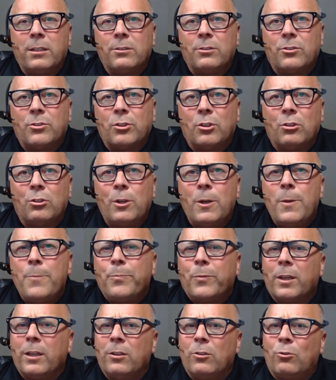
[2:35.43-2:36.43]
And so
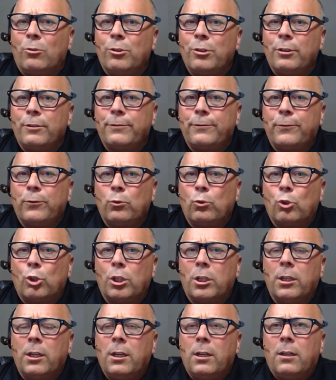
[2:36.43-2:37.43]
in order
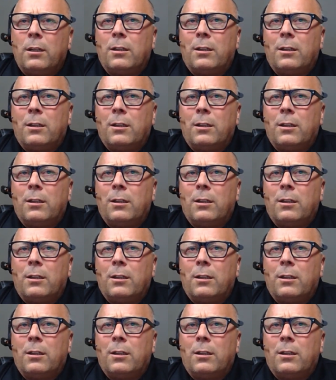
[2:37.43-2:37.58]
for